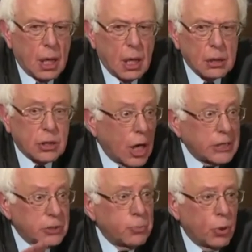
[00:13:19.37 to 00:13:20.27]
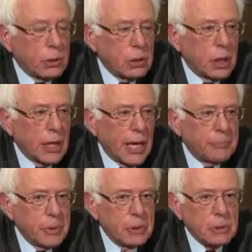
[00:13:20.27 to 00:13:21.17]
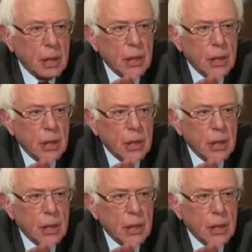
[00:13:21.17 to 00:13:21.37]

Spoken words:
So I happen